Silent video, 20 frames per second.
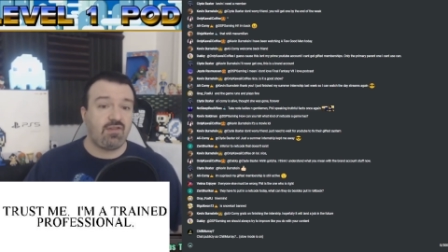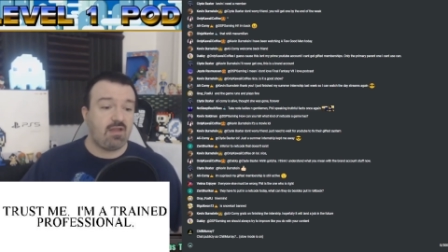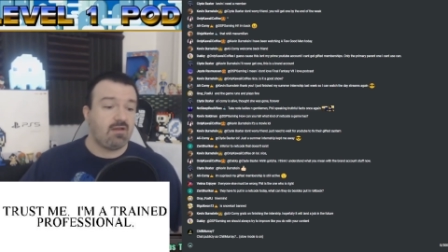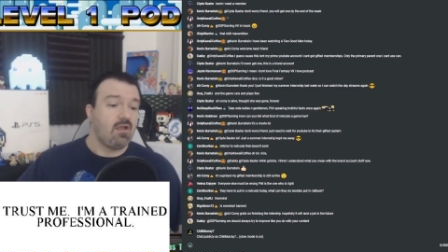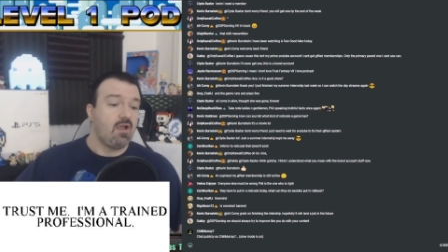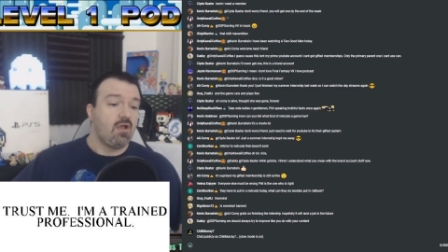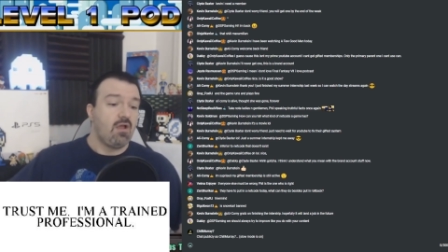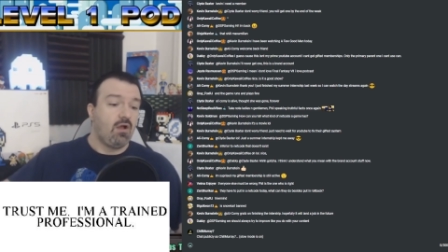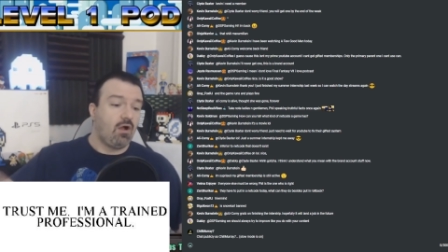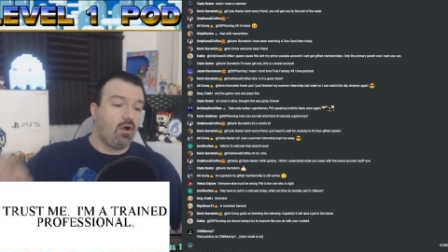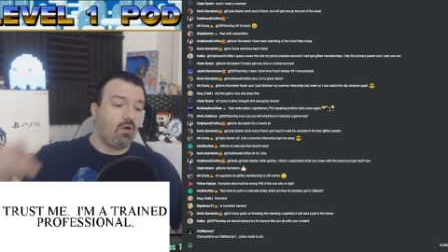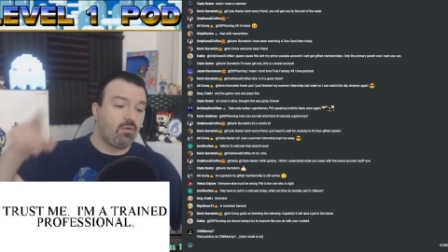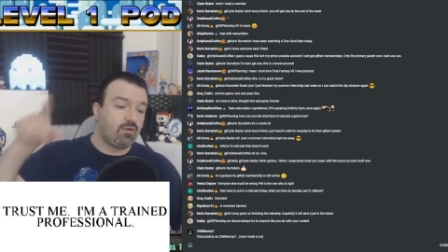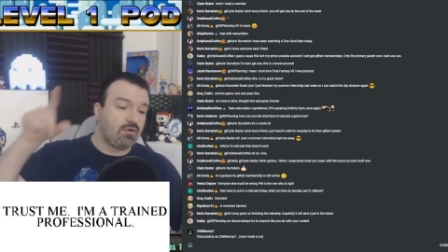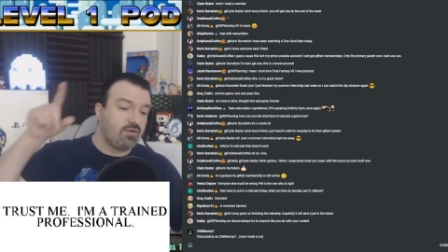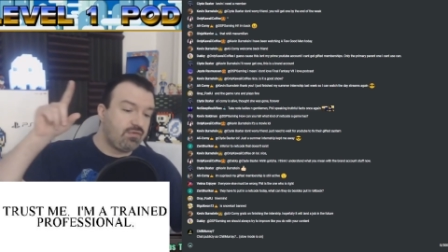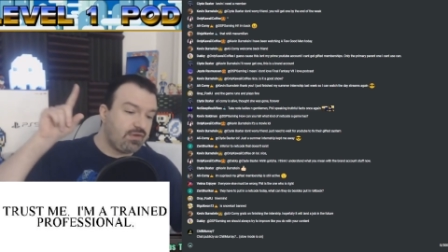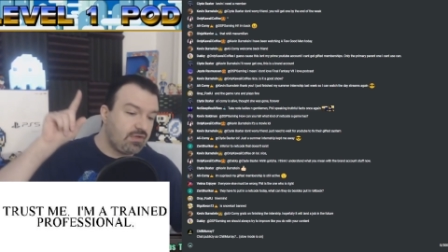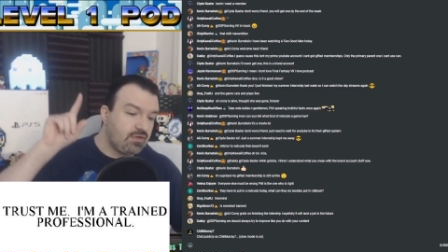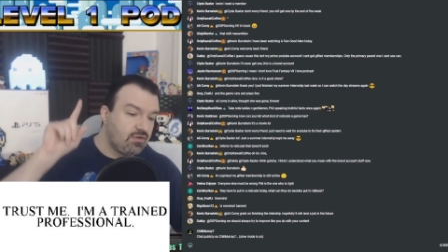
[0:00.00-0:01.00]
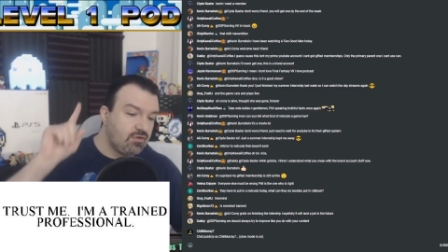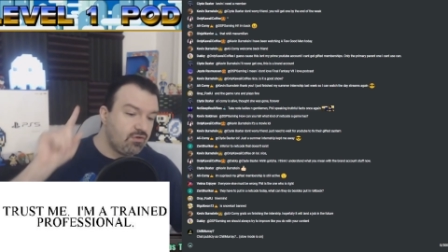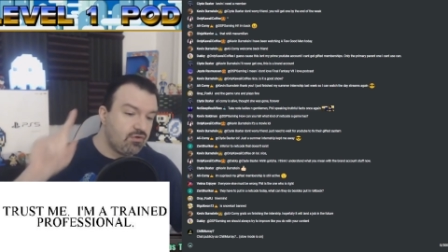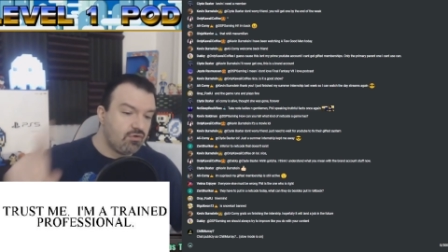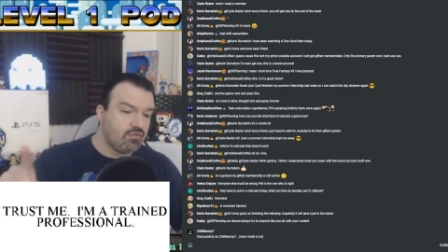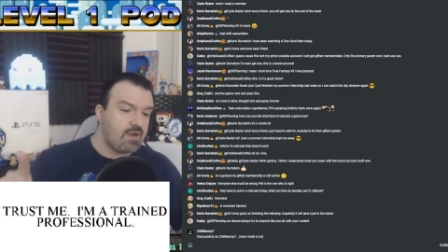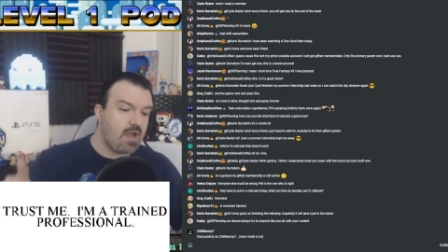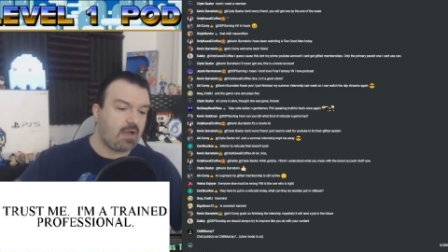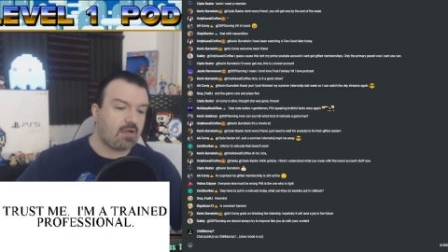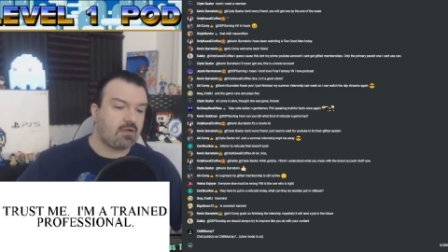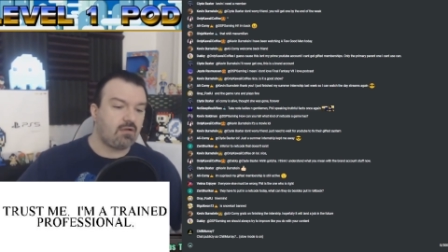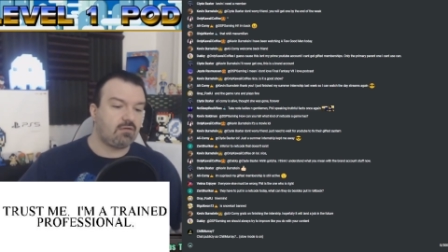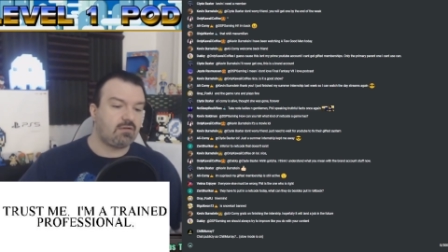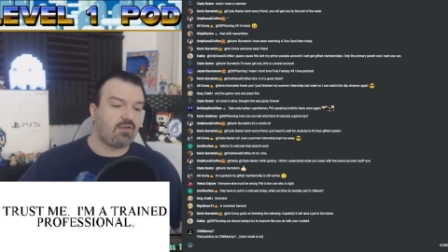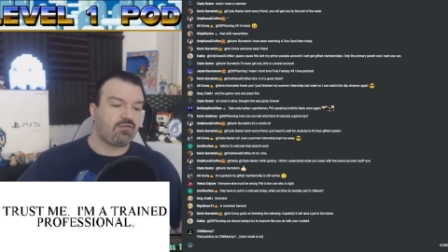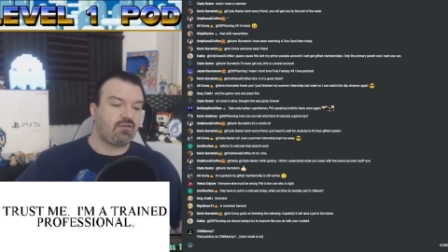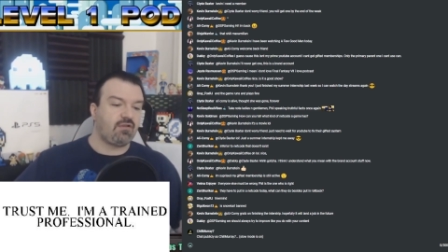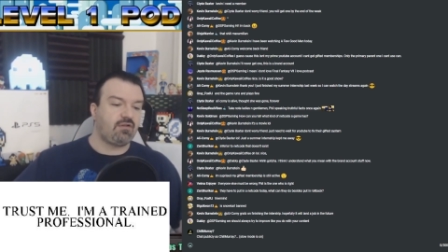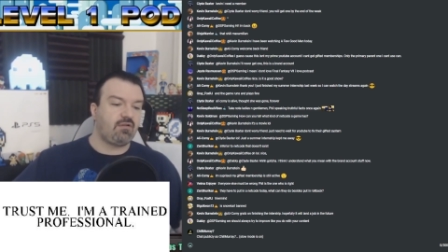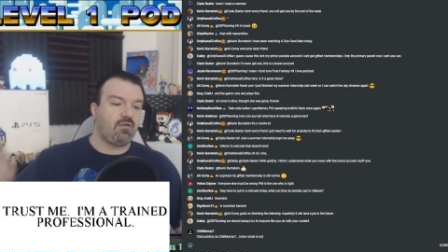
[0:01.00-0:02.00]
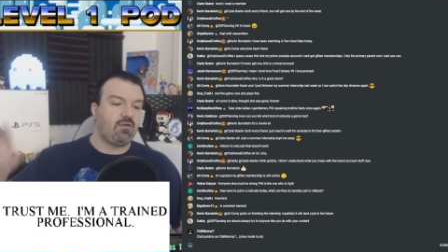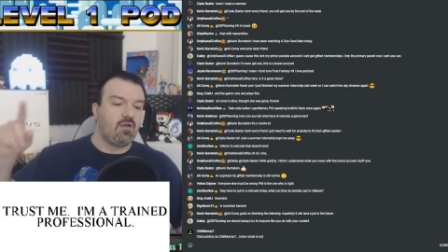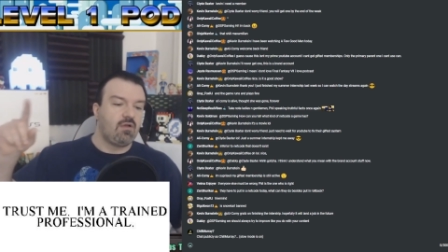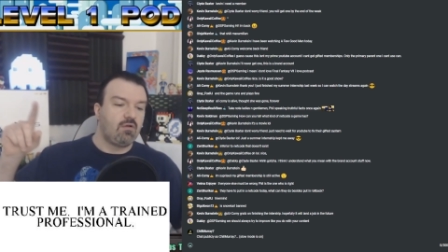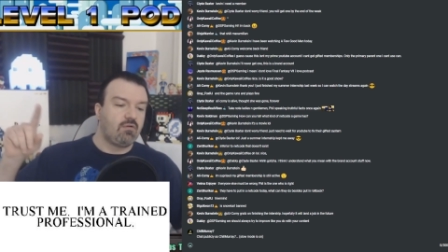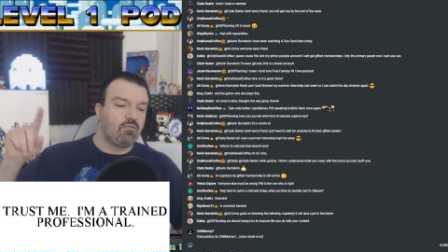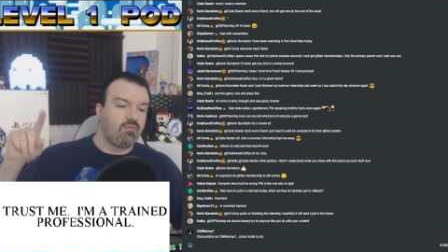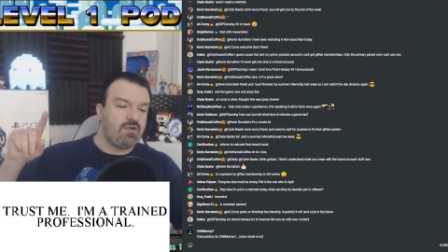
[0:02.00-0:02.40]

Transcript: said, oh, we're using new netcode that's going to,